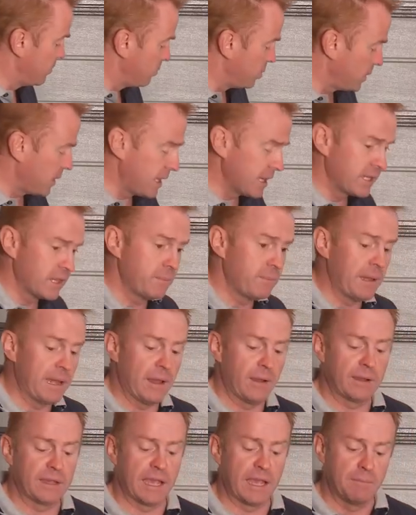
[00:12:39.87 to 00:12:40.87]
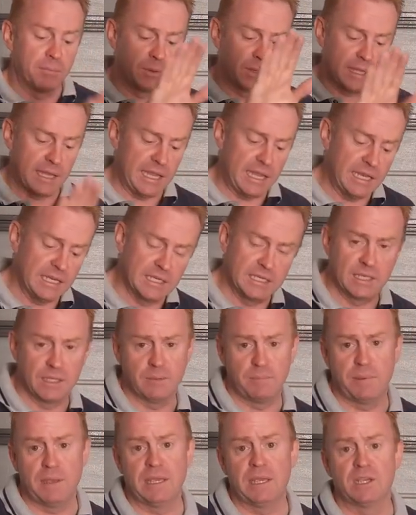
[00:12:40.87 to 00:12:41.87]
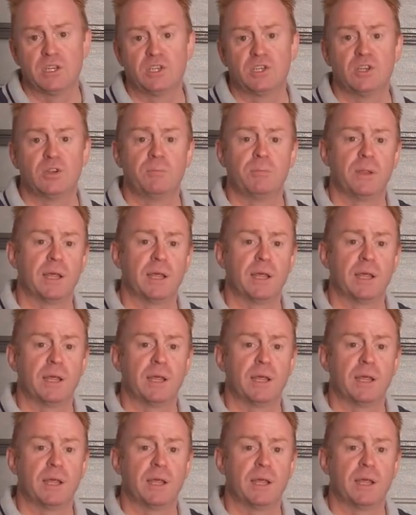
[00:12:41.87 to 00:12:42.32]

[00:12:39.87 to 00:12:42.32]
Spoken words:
plug the power cable into the PSU,